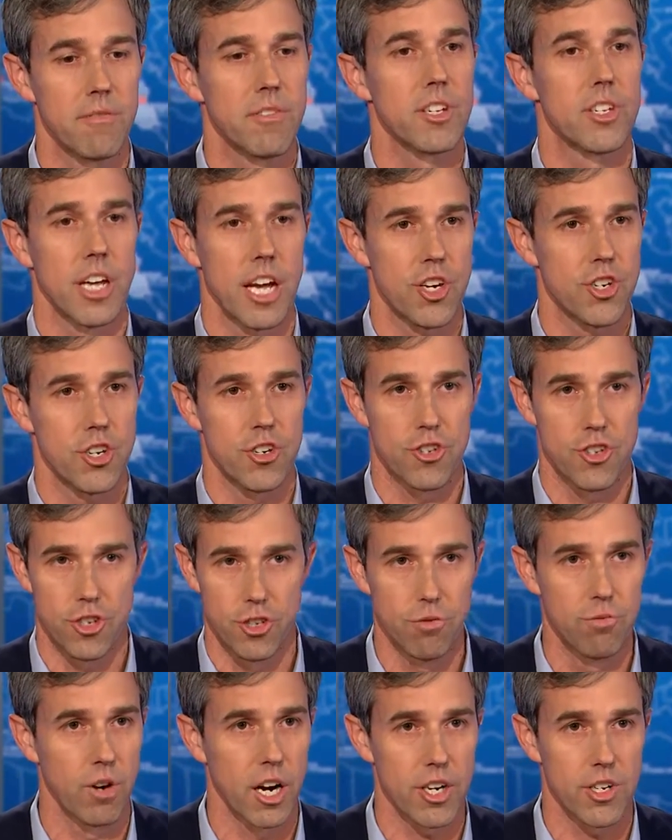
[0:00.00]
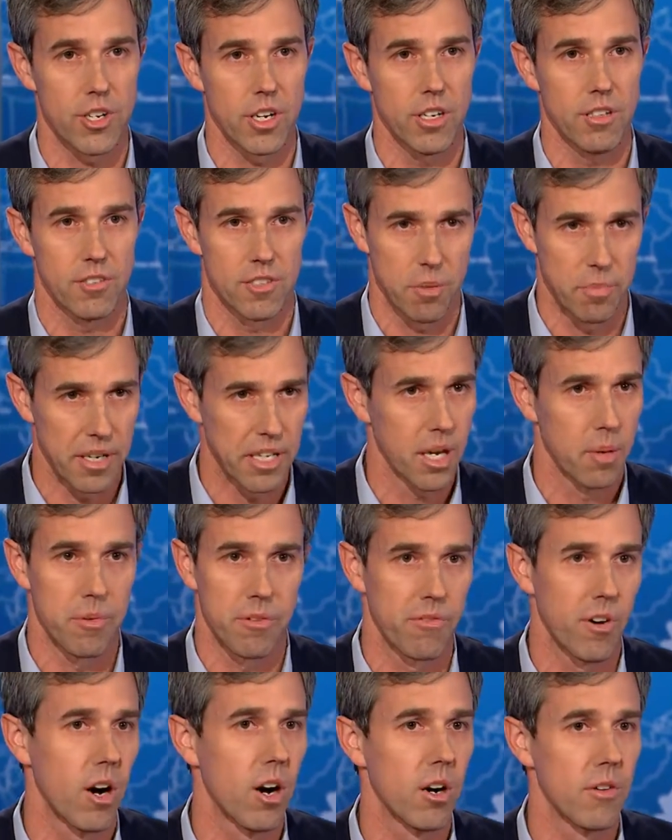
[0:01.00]
invitation to Russia to
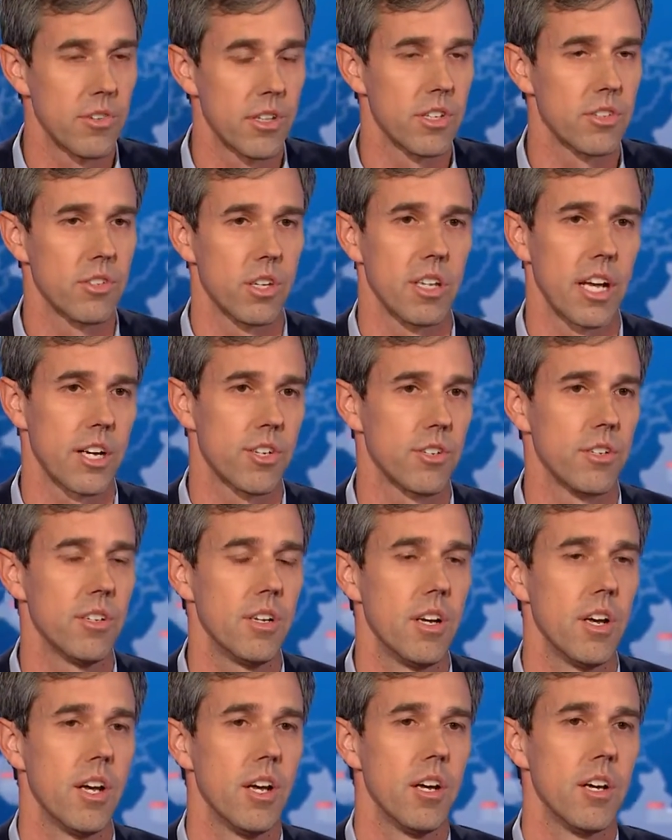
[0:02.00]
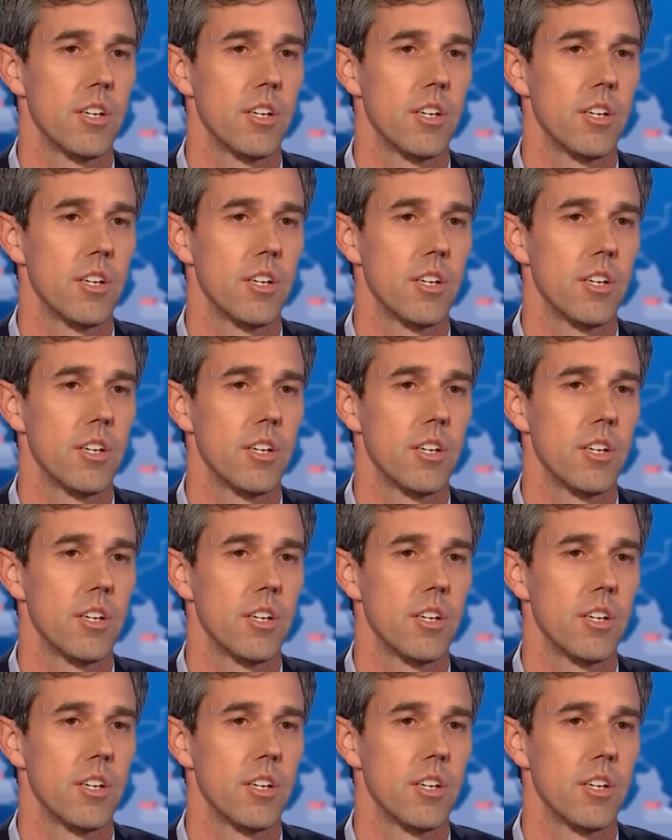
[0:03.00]
become involved in this election,